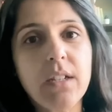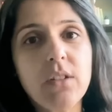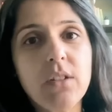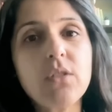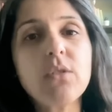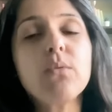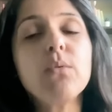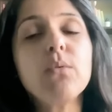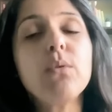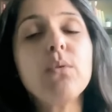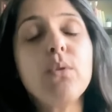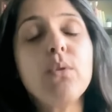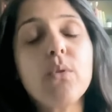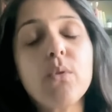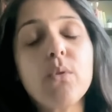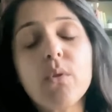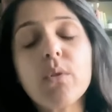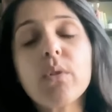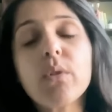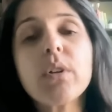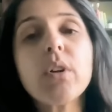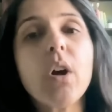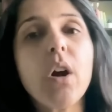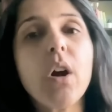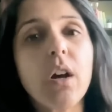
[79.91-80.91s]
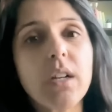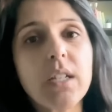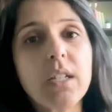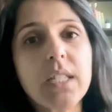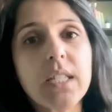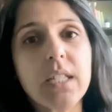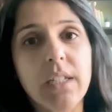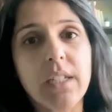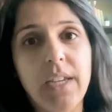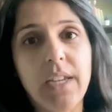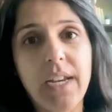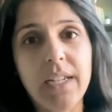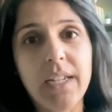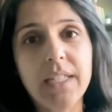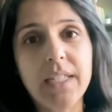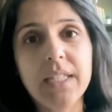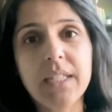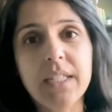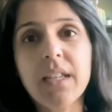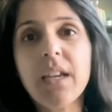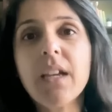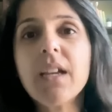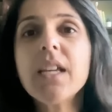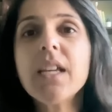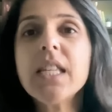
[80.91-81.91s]
to lower oxalates
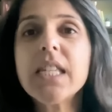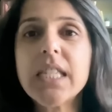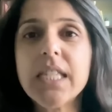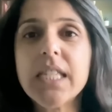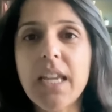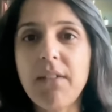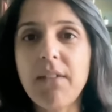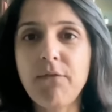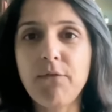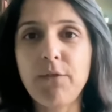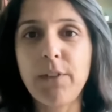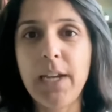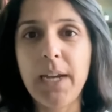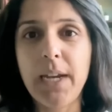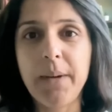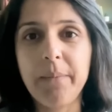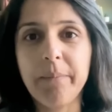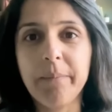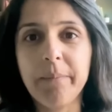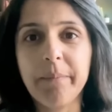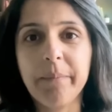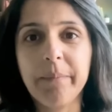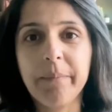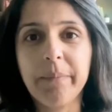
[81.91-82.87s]
safely.